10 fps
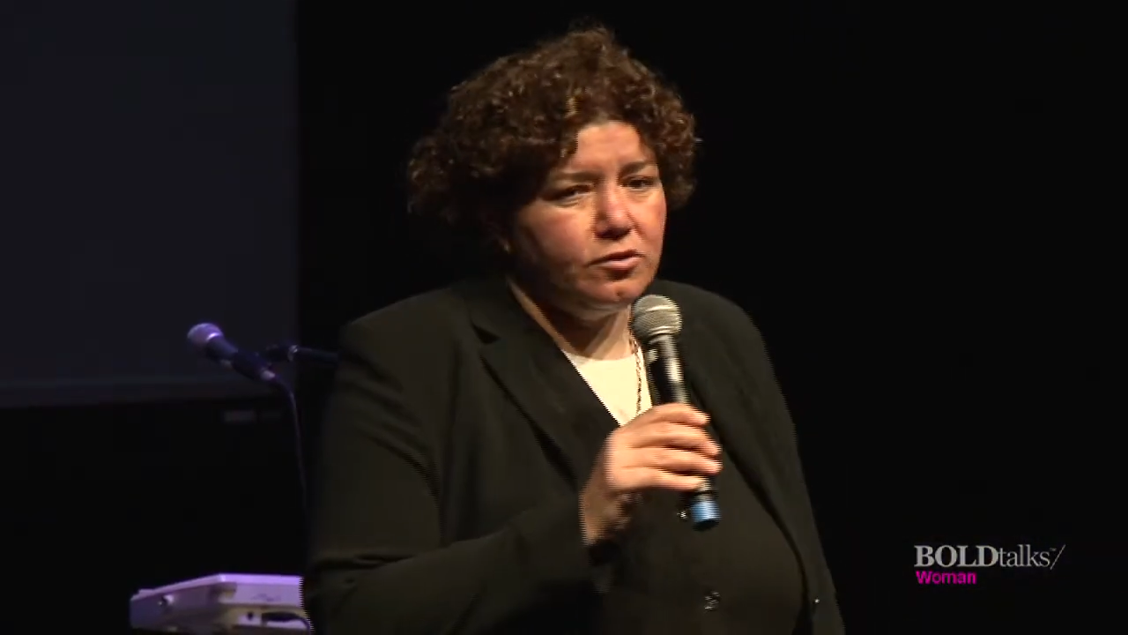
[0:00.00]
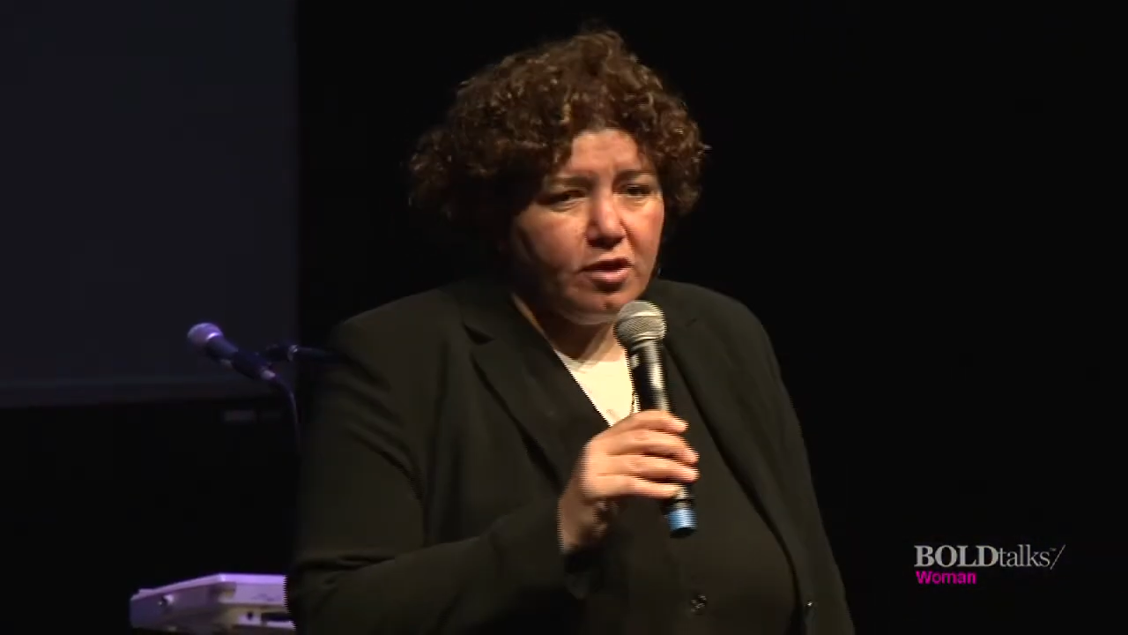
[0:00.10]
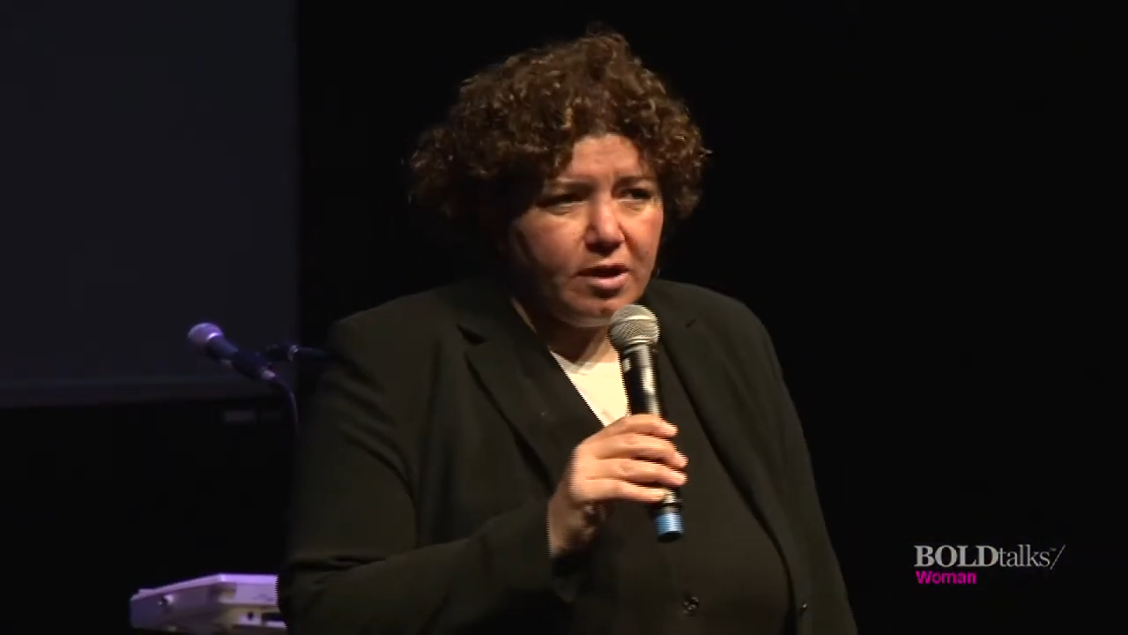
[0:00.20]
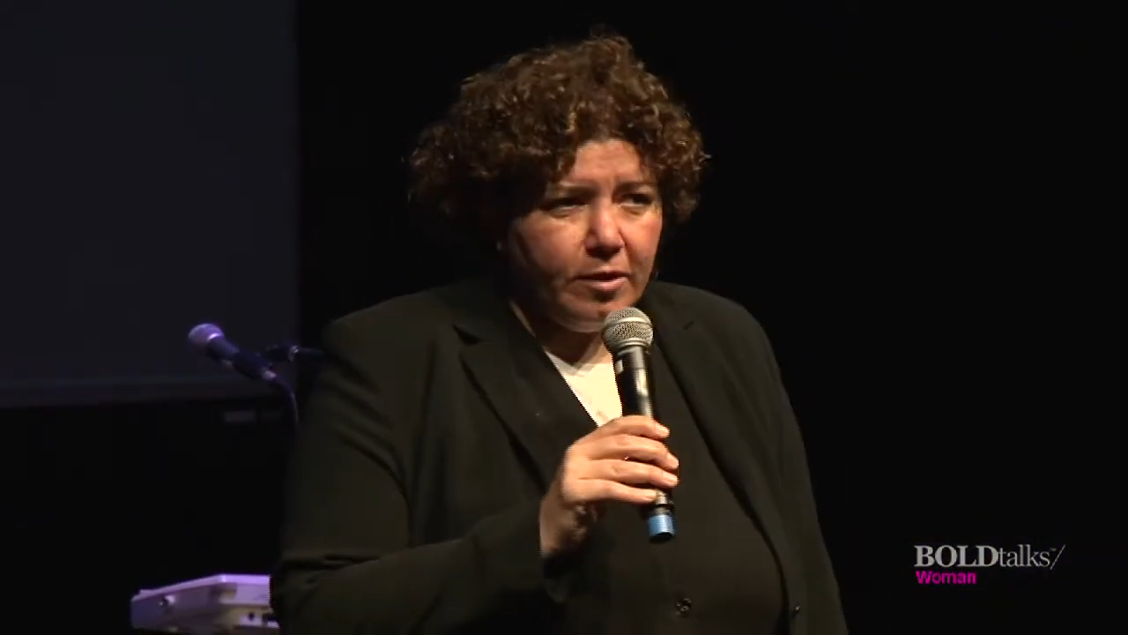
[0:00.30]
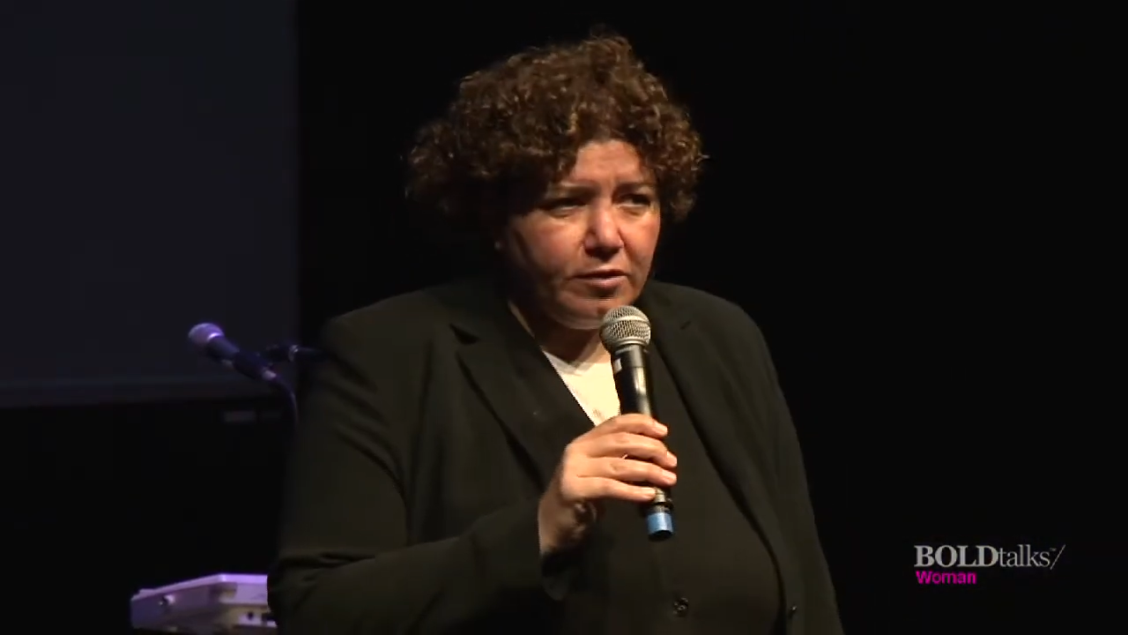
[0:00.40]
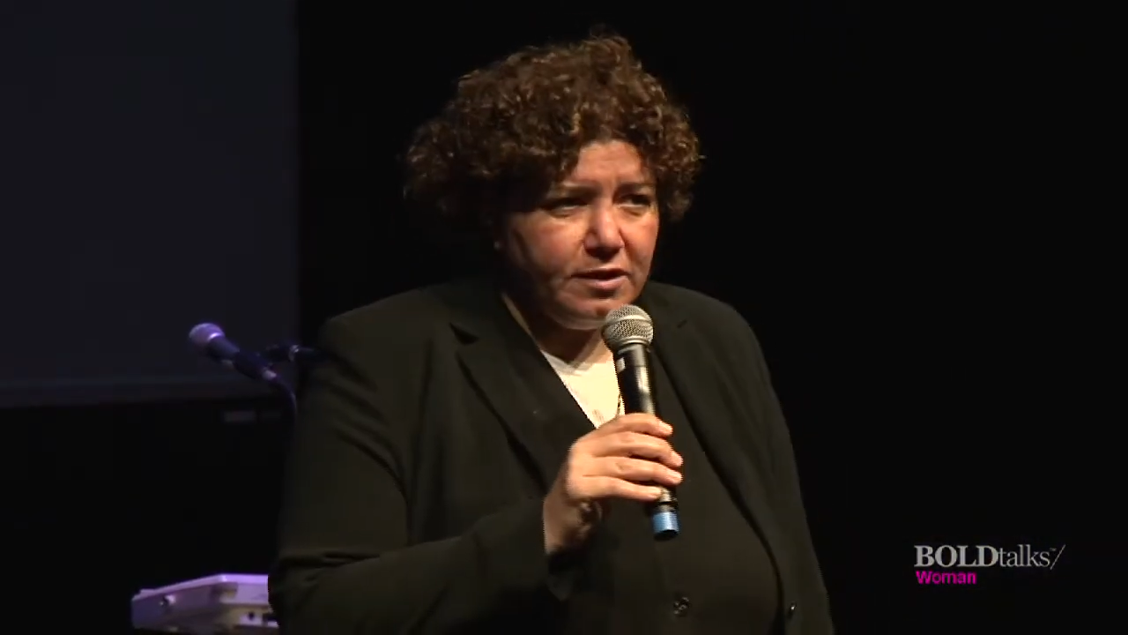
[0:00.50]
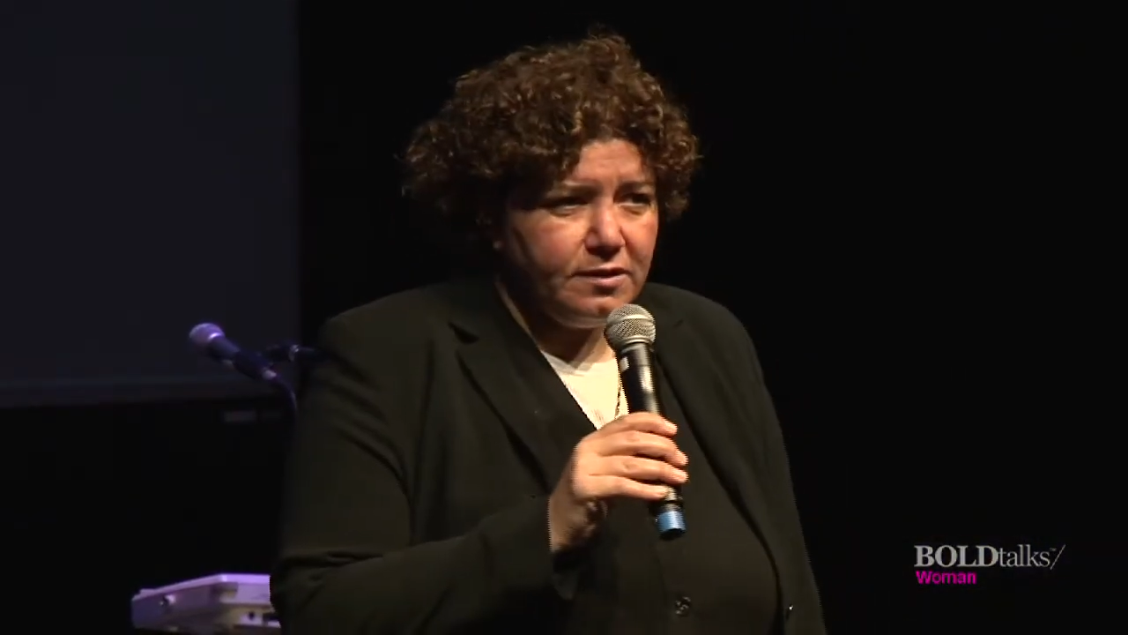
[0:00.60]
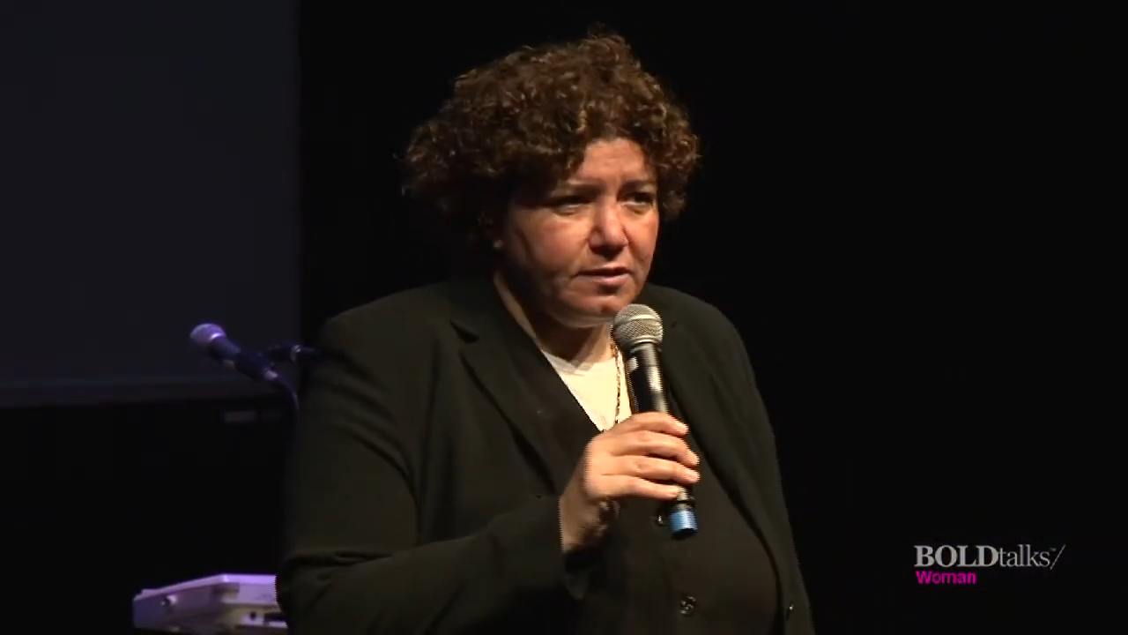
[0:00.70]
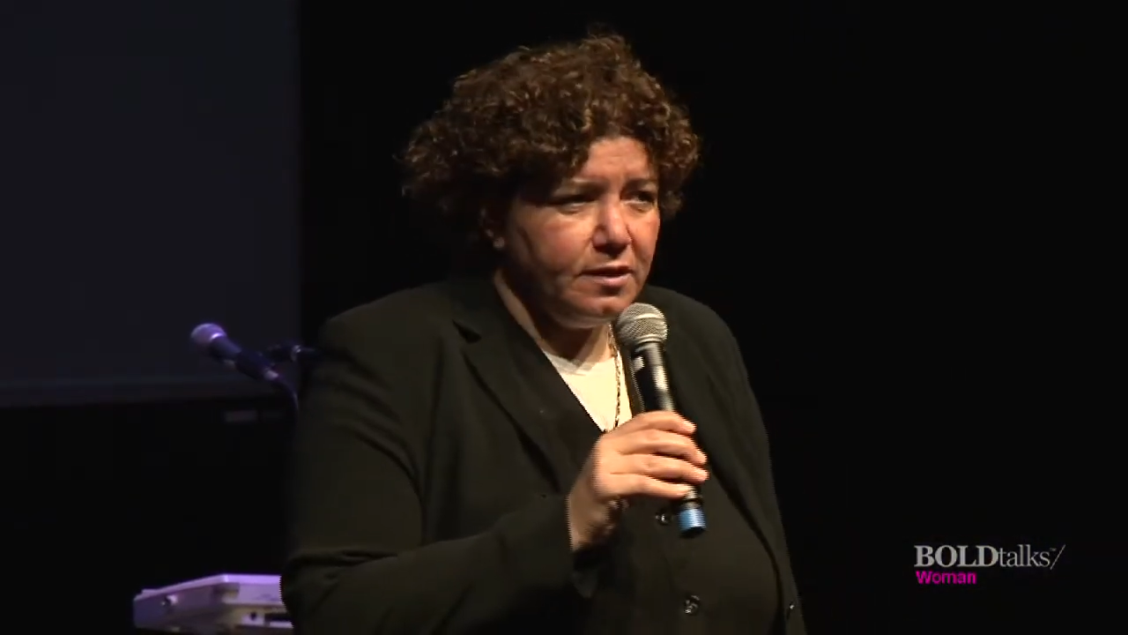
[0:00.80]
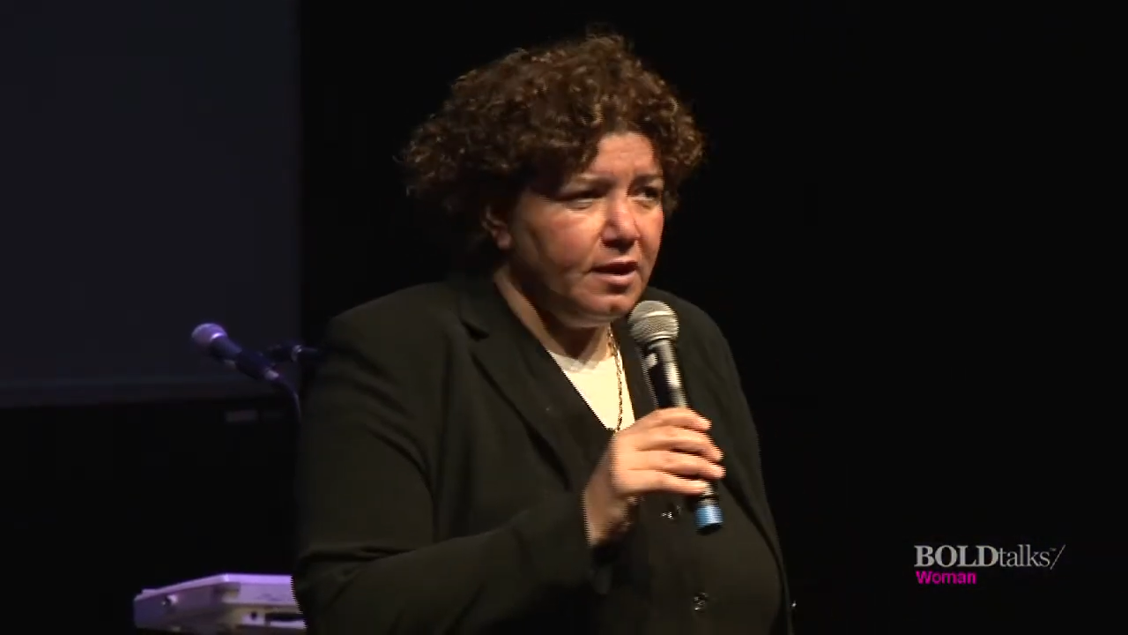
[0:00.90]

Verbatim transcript: talk about it.